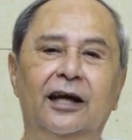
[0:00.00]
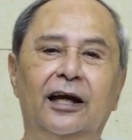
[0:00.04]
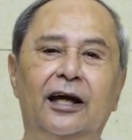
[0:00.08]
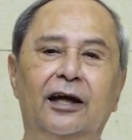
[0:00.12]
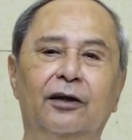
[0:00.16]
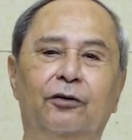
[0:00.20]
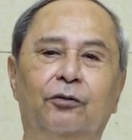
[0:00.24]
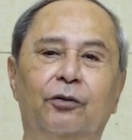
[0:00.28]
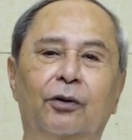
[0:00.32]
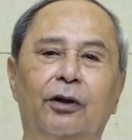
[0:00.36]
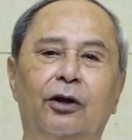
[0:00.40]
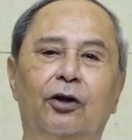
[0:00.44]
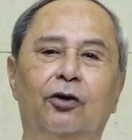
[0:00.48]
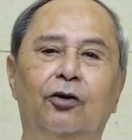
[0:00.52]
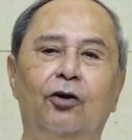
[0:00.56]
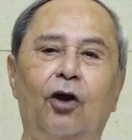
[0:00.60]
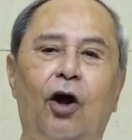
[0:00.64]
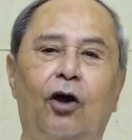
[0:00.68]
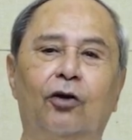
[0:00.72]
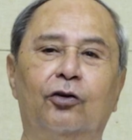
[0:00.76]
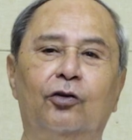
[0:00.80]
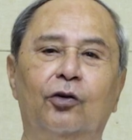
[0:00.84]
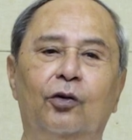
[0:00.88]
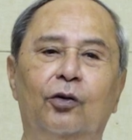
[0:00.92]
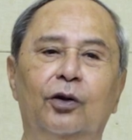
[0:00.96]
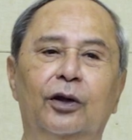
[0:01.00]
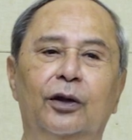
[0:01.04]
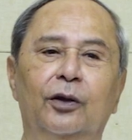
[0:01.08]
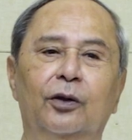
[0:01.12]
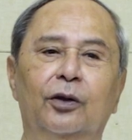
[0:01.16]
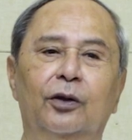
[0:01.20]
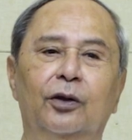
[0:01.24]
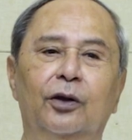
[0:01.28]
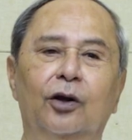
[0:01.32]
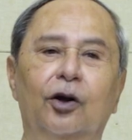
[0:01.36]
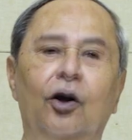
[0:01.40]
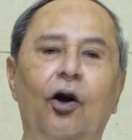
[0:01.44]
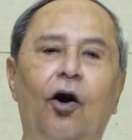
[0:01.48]
it will not
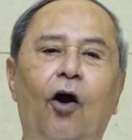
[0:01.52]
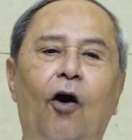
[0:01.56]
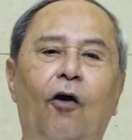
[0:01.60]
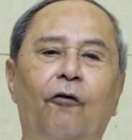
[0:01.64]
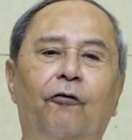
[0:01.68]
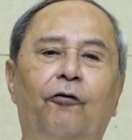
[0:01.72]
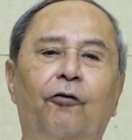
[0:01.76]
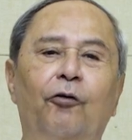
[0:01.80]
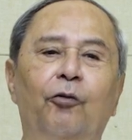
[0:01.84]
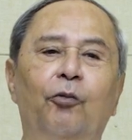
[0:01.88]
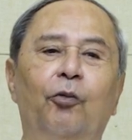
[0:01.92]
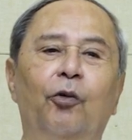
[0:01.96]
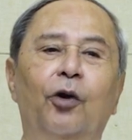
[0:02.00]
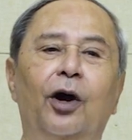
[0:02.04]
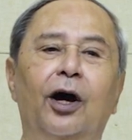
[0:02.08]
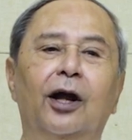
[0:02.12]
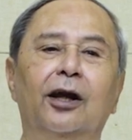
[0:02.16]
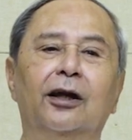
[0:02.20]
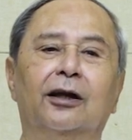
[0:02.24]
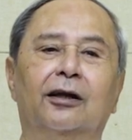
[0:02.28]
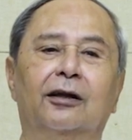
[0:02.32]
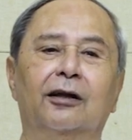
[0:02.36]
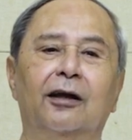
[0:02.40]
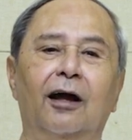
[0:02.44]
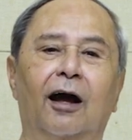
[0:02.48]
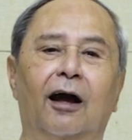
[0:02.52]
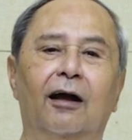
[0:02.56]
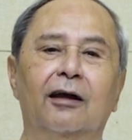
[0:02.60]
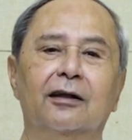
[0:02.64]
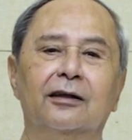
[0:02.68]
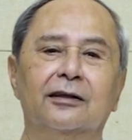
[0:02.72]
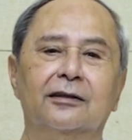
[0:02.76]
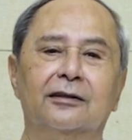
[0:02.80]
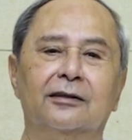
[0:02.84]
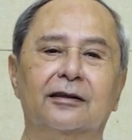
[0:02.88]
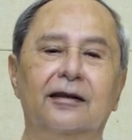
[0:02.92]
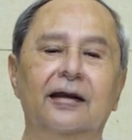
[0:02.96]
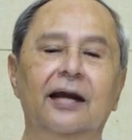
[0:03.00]
only of a
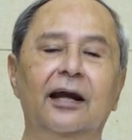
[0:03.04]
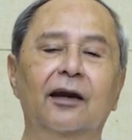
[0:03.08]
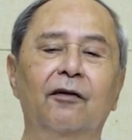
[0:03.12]
world-class,